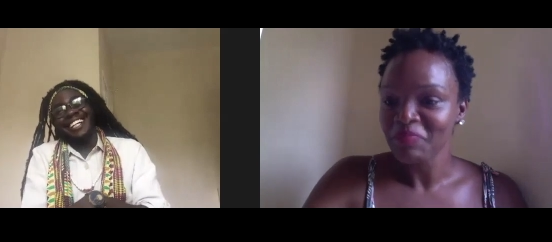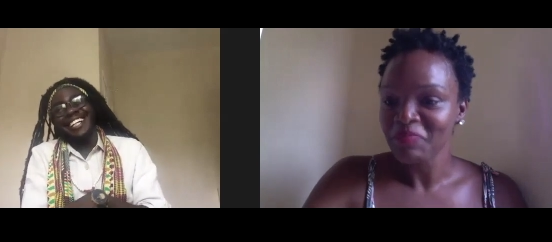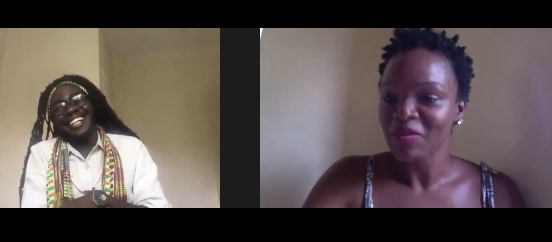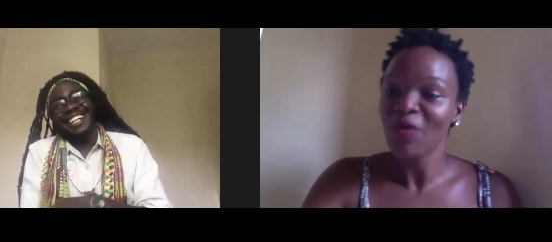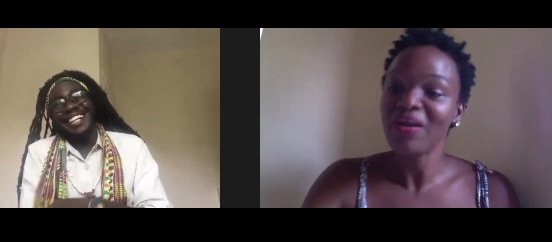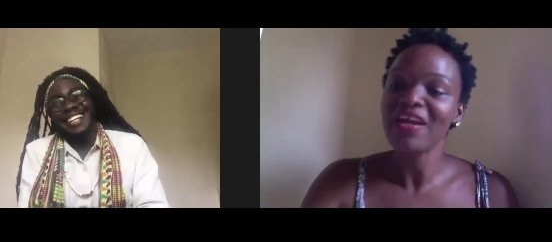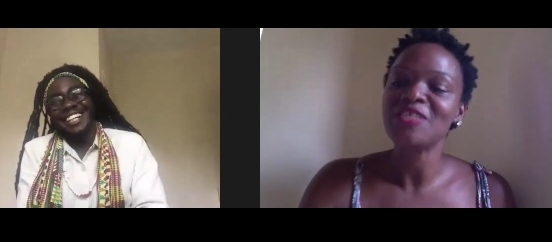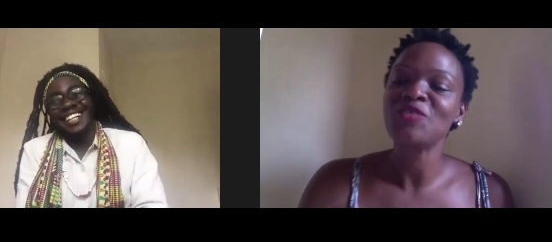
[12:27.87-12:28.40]

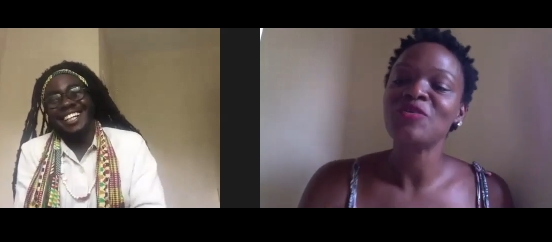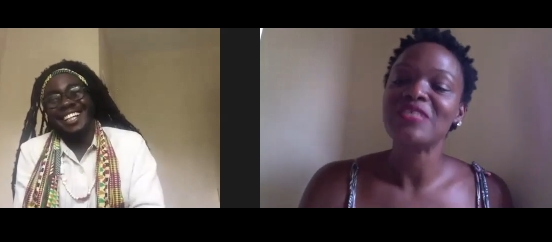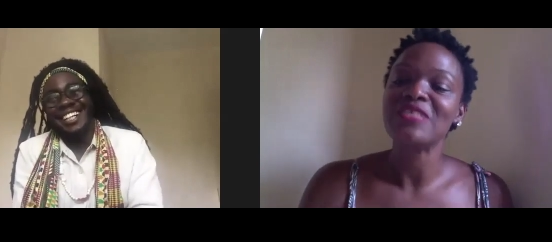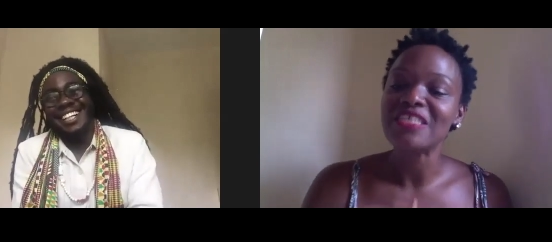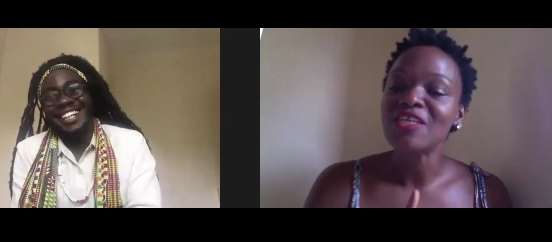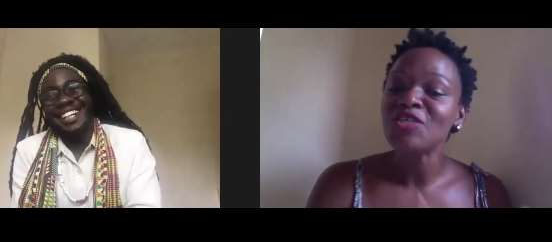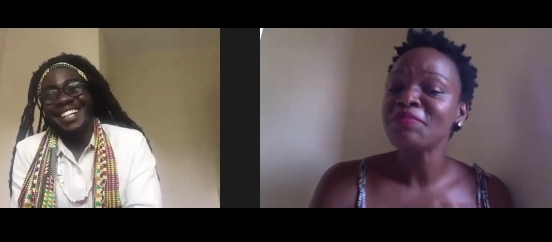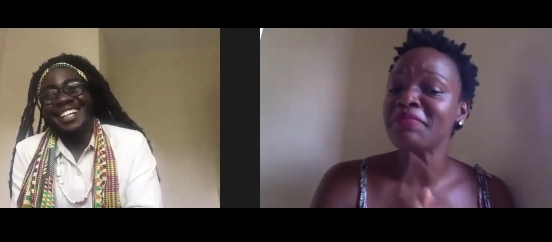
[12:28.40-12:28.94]
Speaker 1: Okay, so
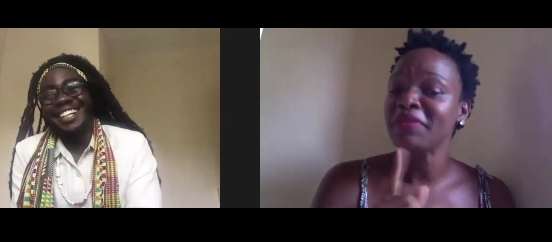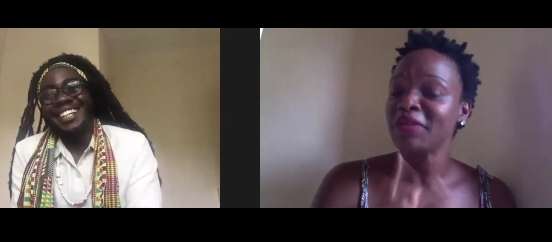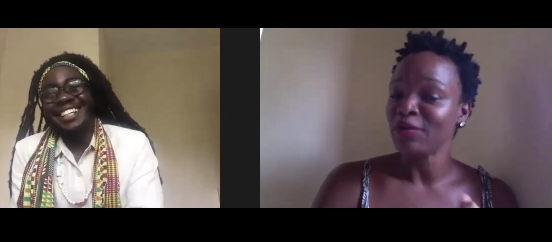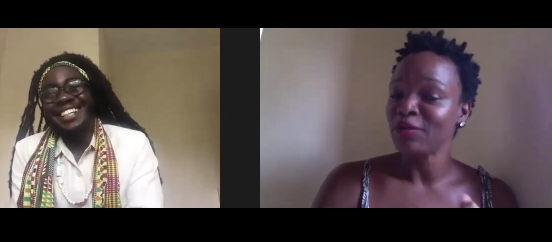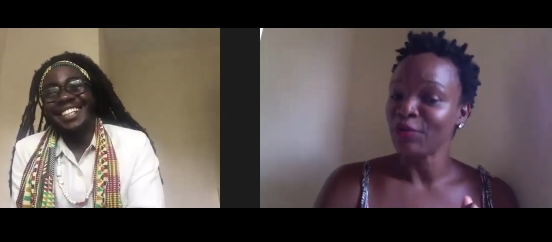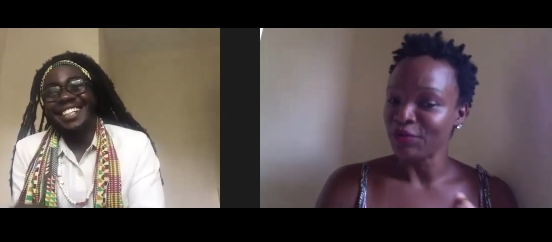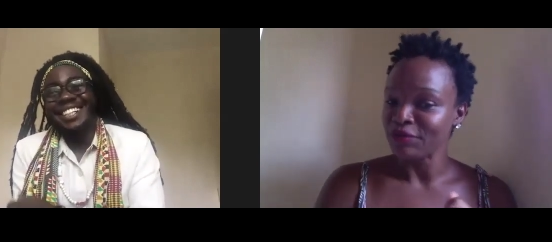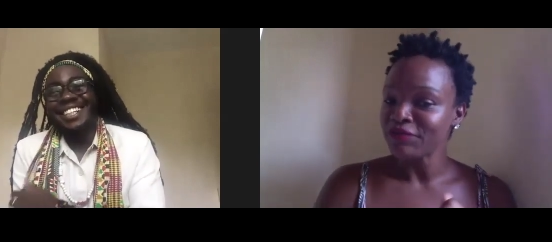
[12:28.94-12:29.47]
since you've been in
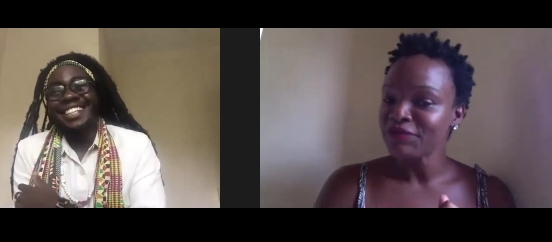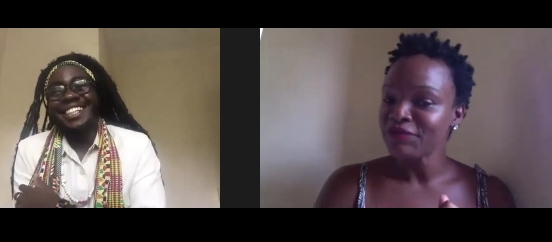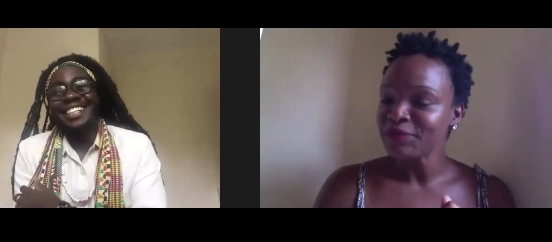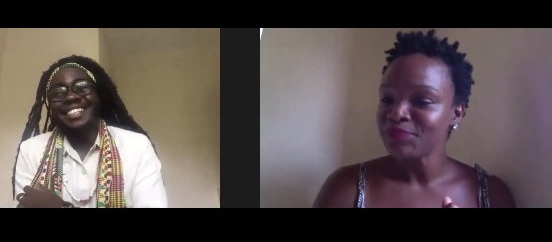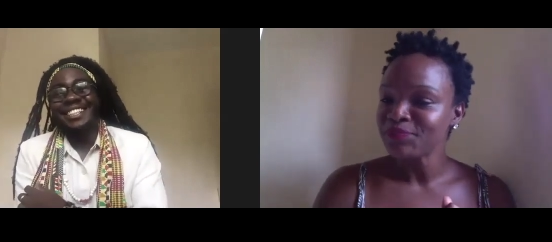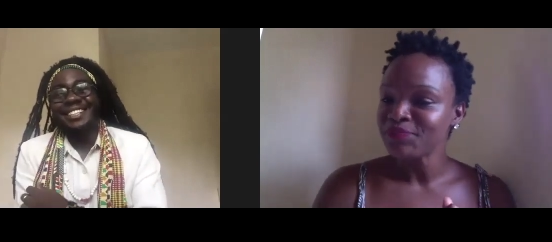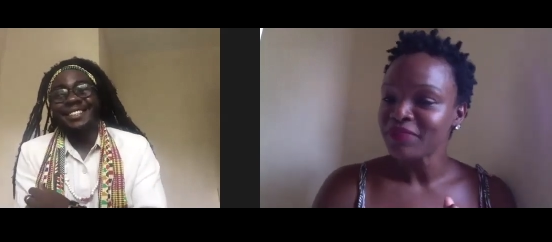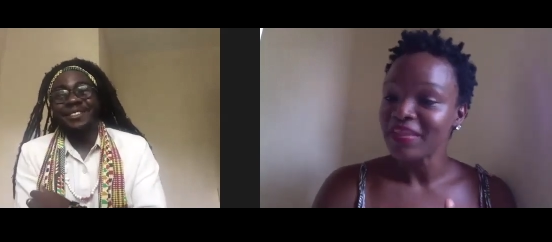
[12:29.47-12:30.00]
love,
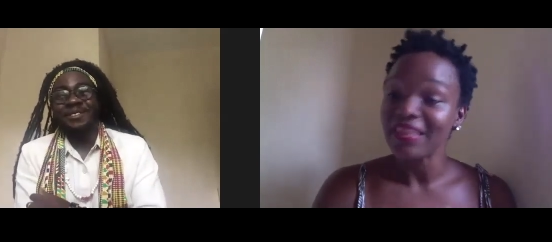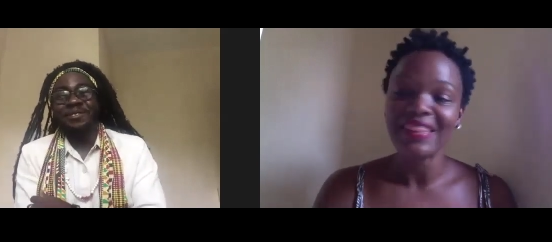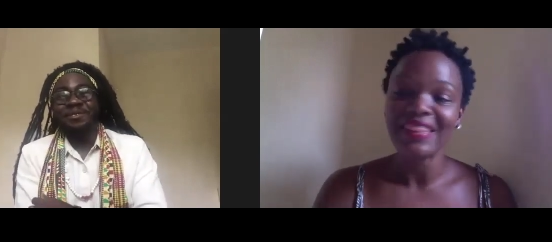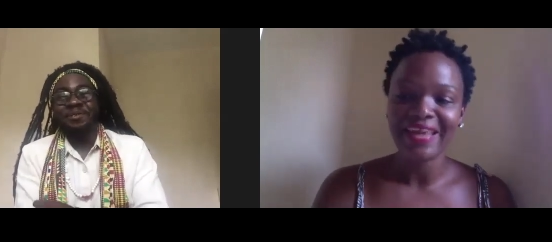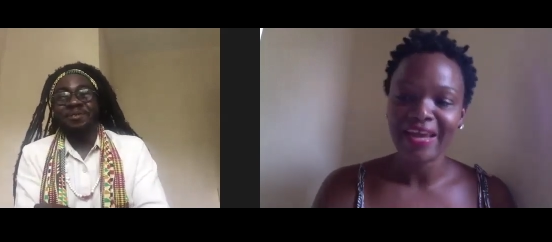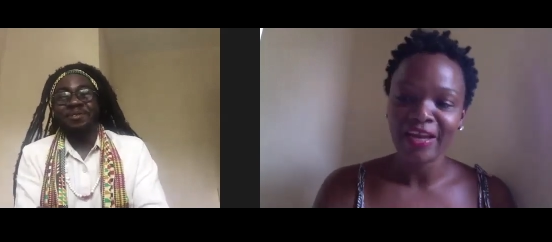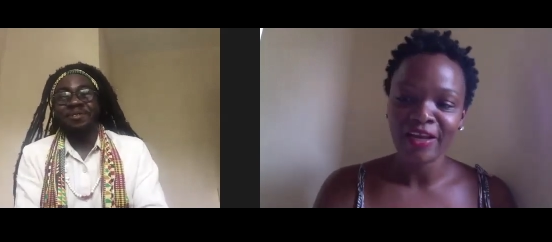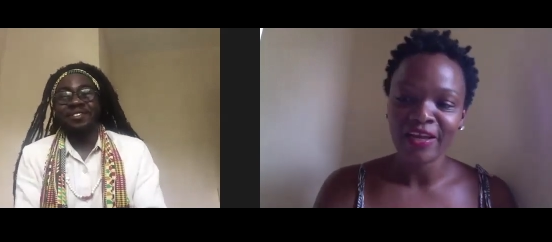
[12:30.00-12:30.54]

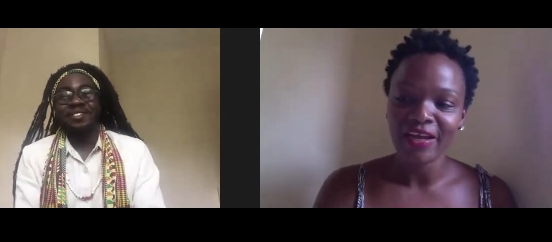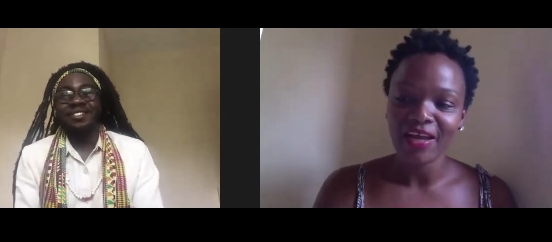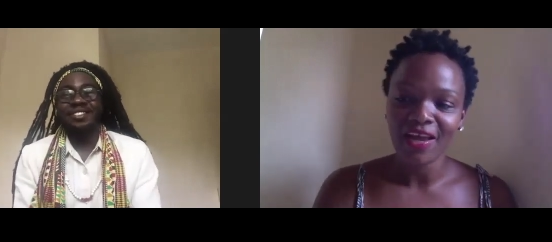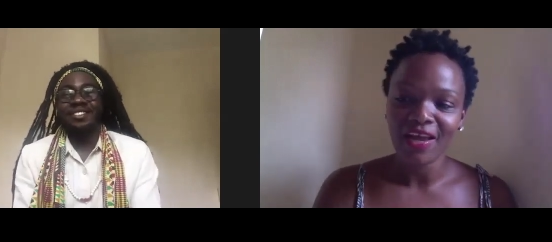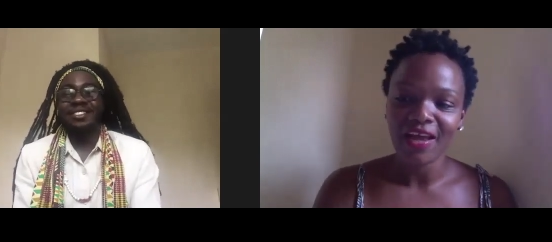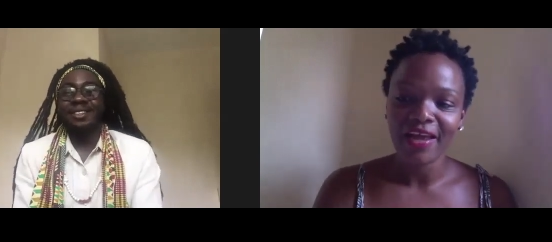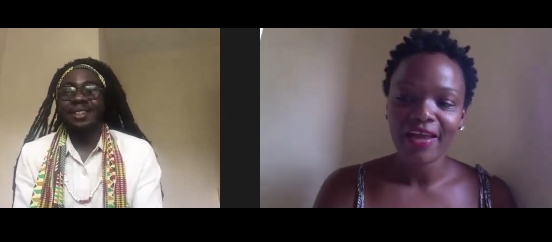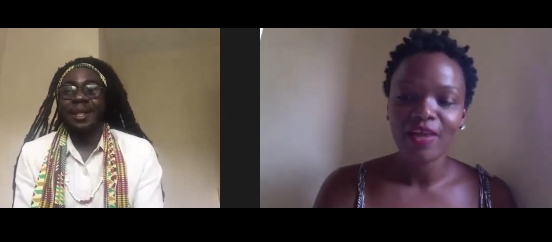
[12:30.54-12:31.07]
then
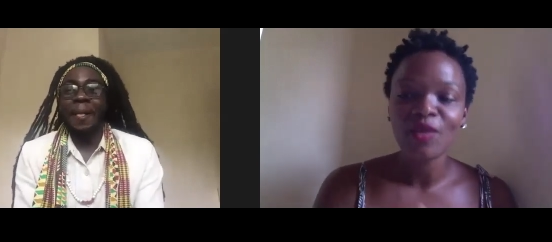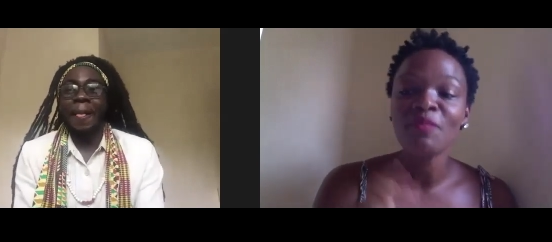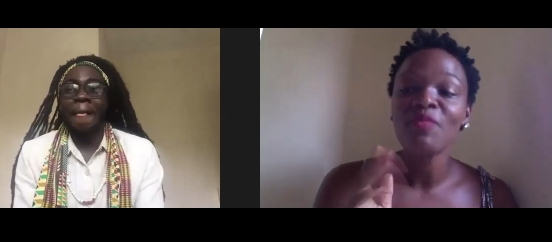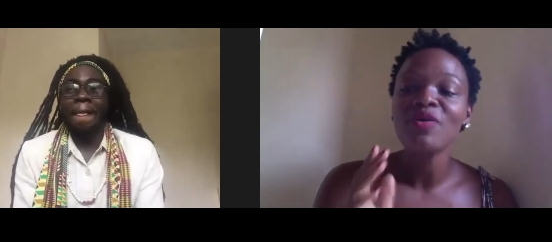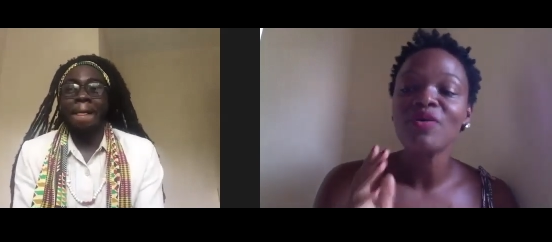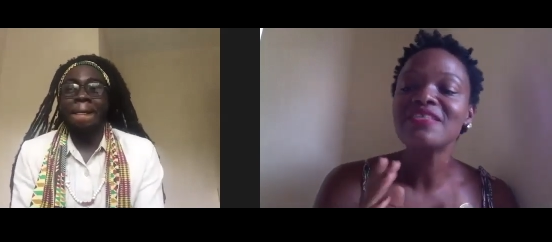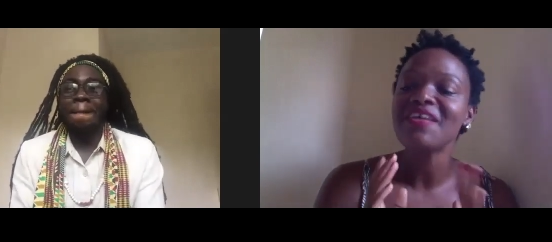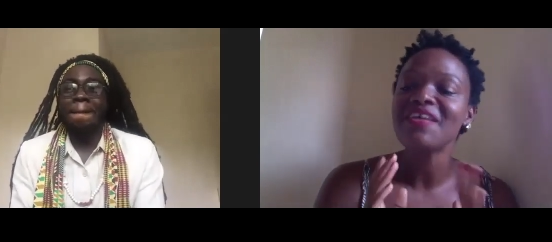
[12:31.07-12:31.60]
you
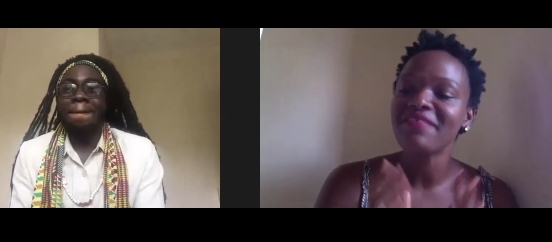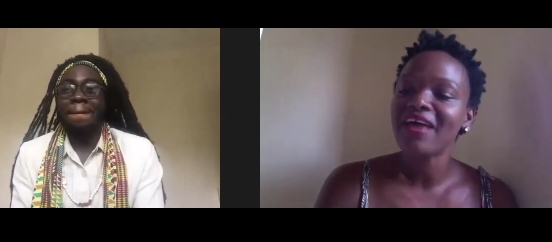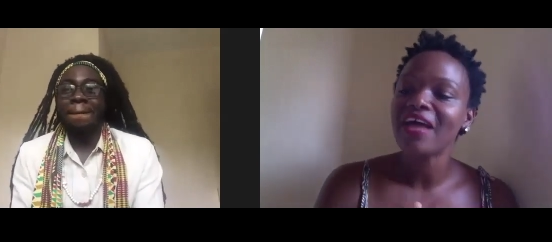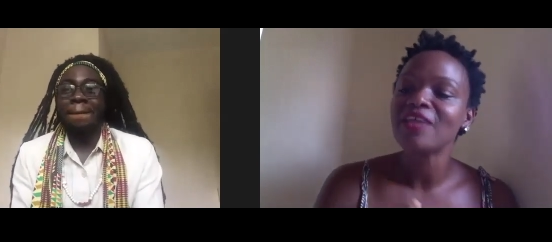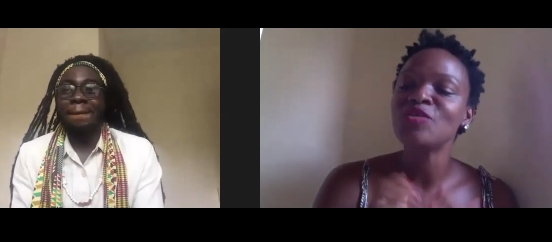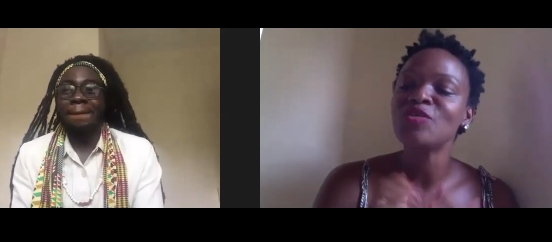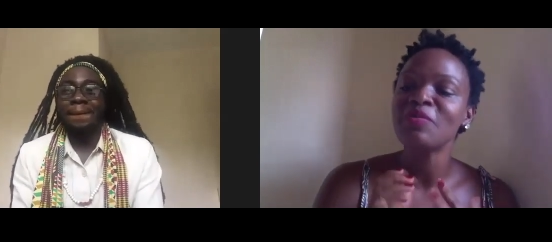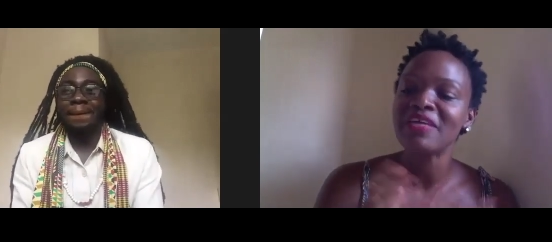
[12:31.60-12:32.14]
must have had
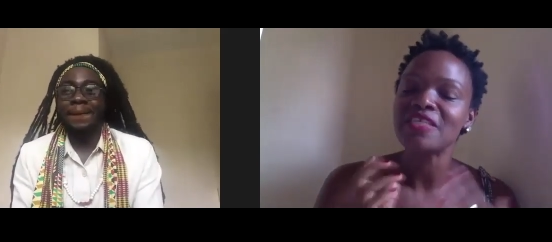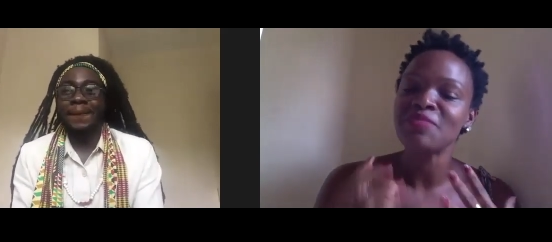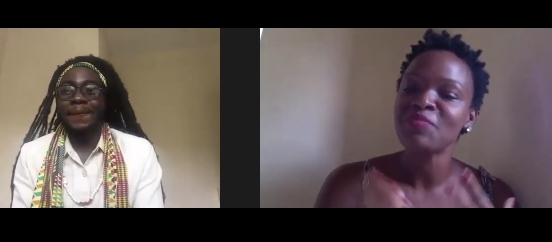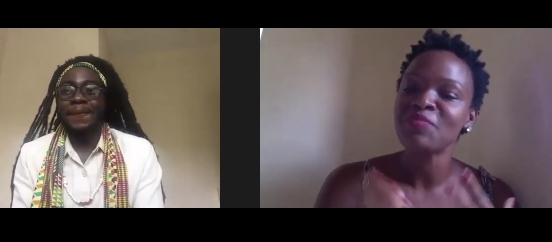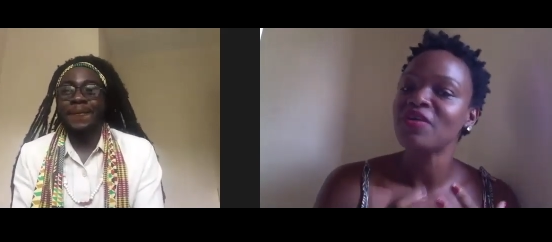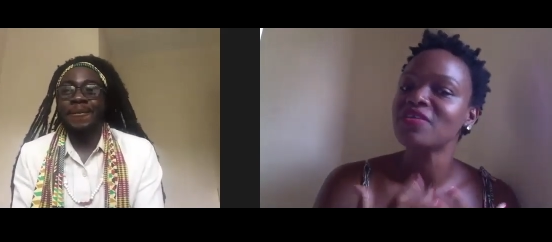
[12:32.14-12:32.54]
some experience